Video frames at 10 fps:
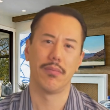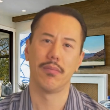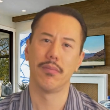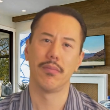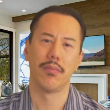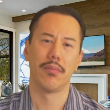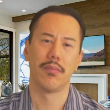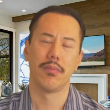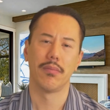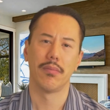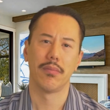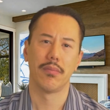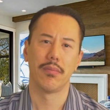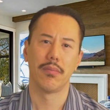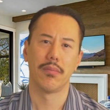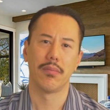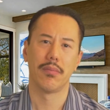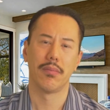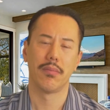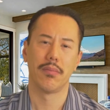
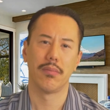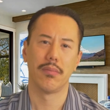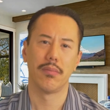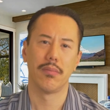No one is speaking in this clip.